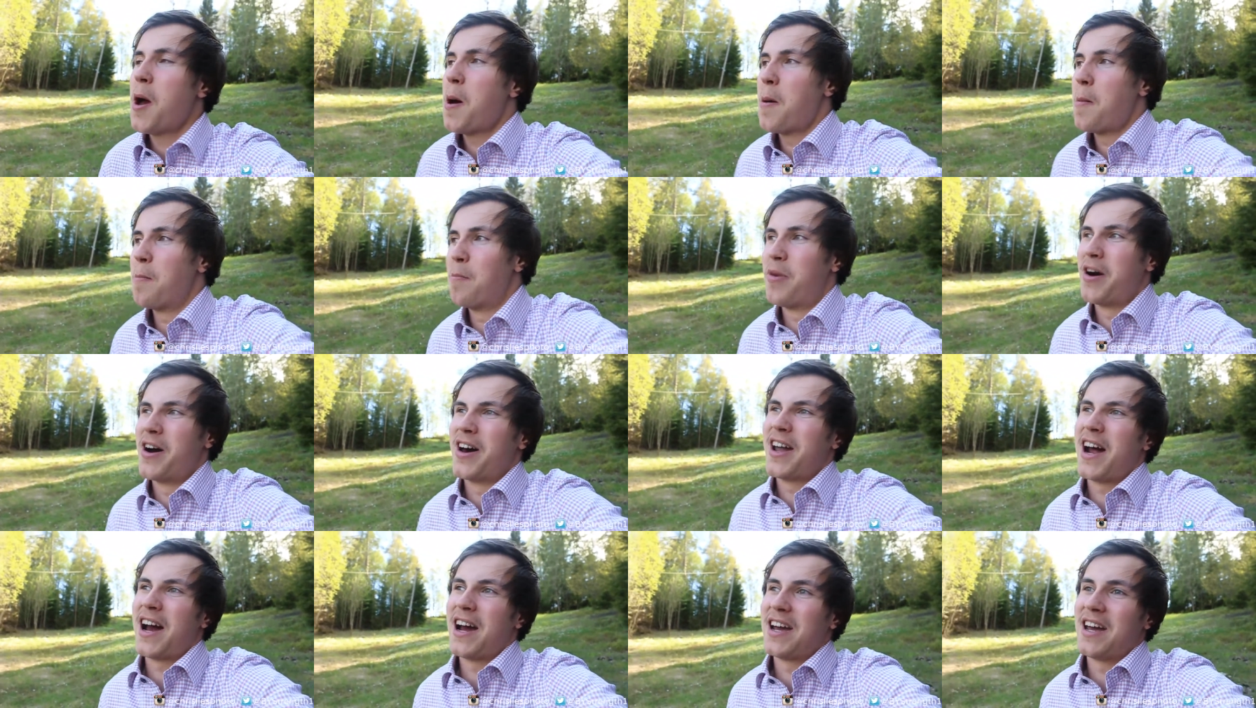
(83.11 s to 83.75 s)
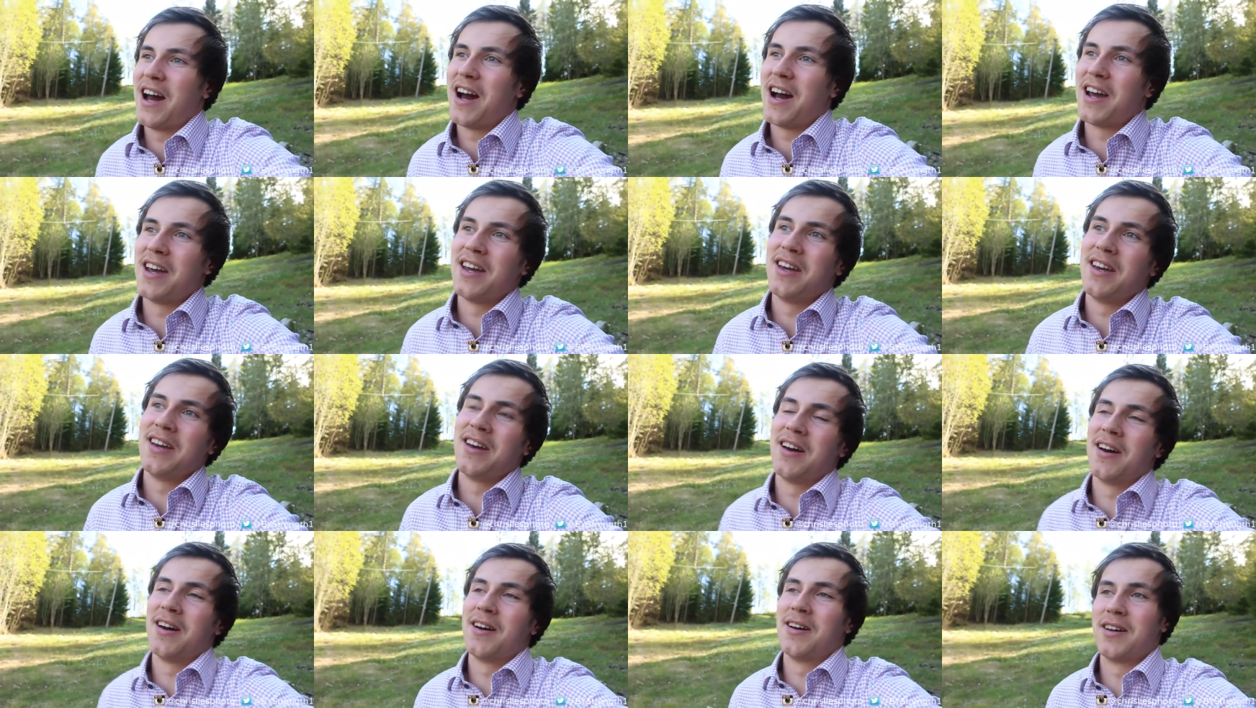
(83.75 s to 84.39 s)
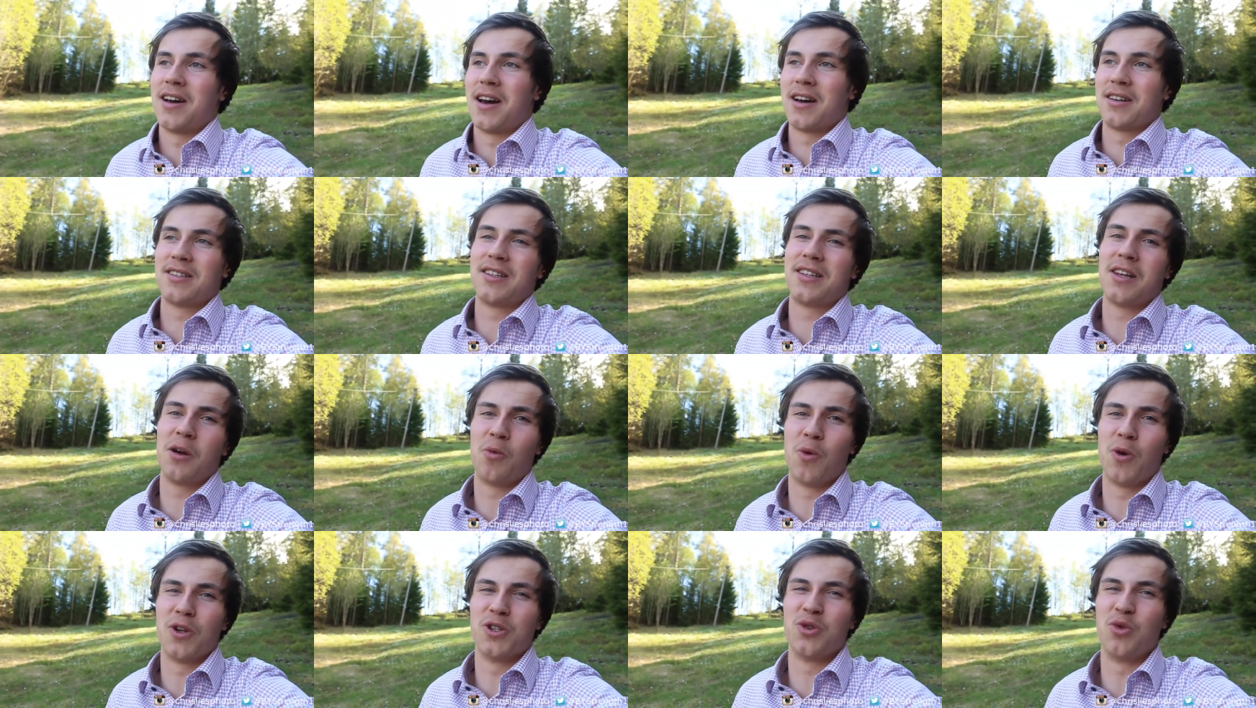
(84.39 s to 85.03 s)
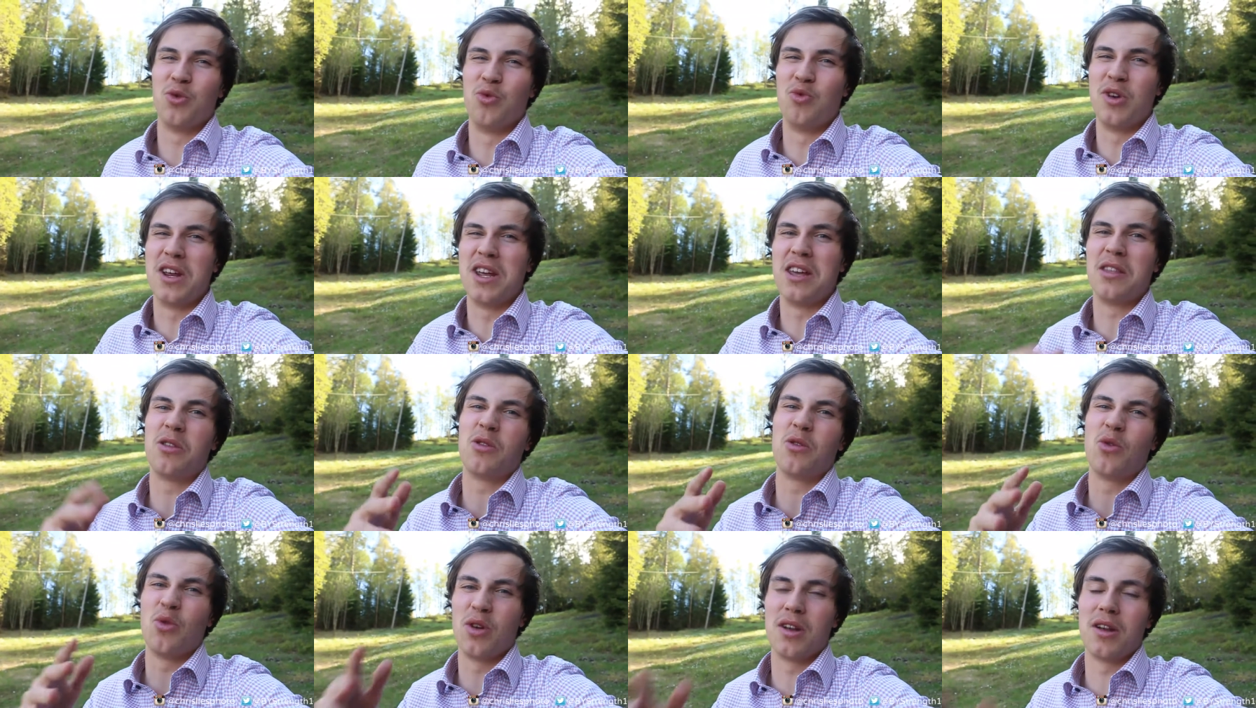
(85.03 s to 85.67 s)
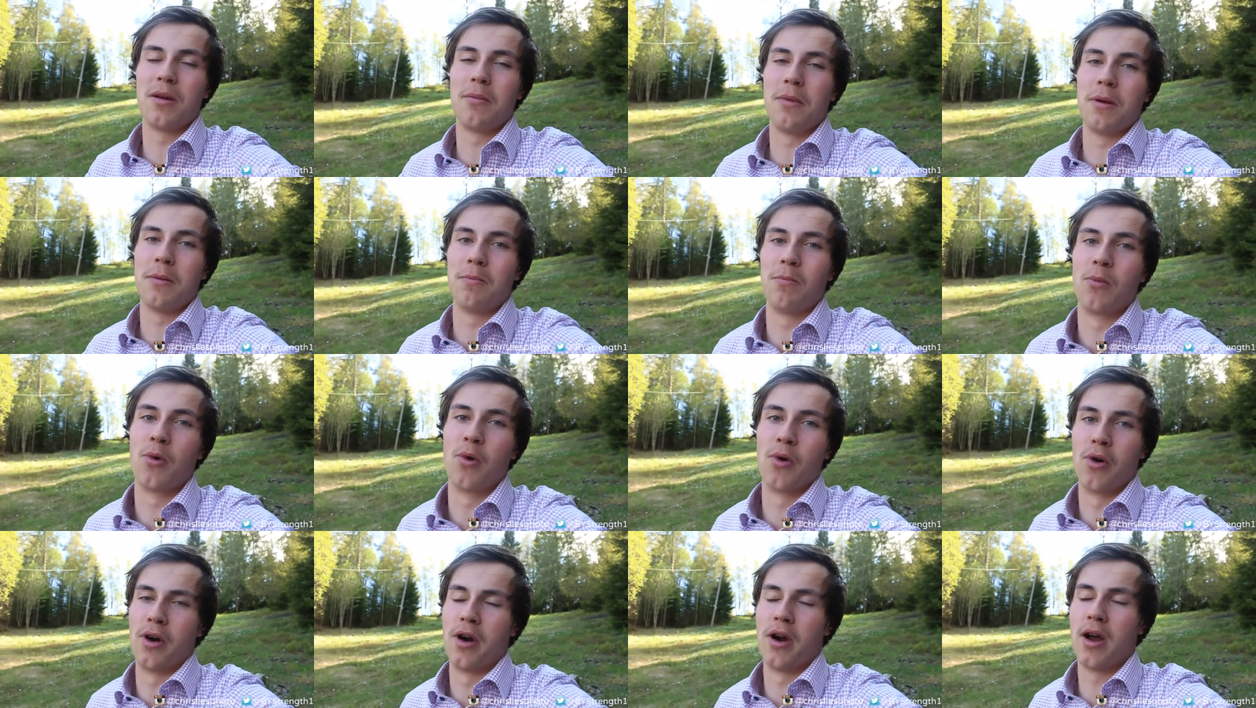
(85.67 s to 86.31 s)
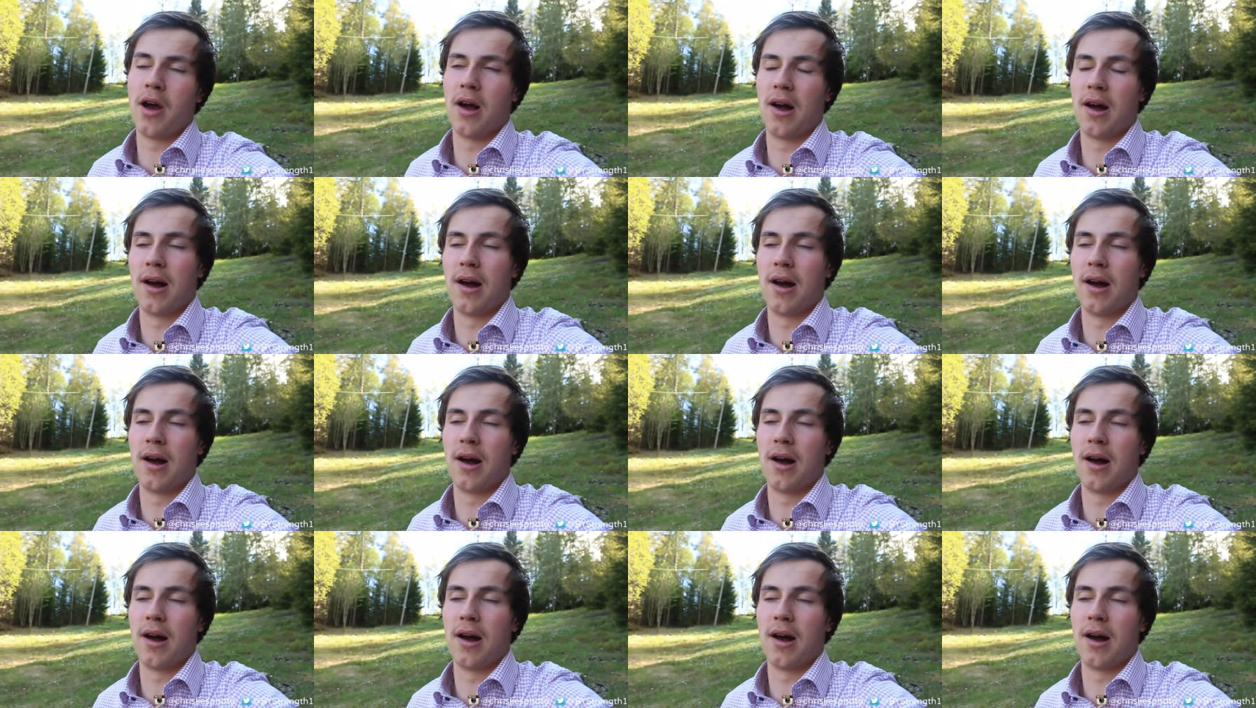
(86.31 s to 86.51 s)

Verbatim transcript: but I I, uh, I still want to read through it a bit more.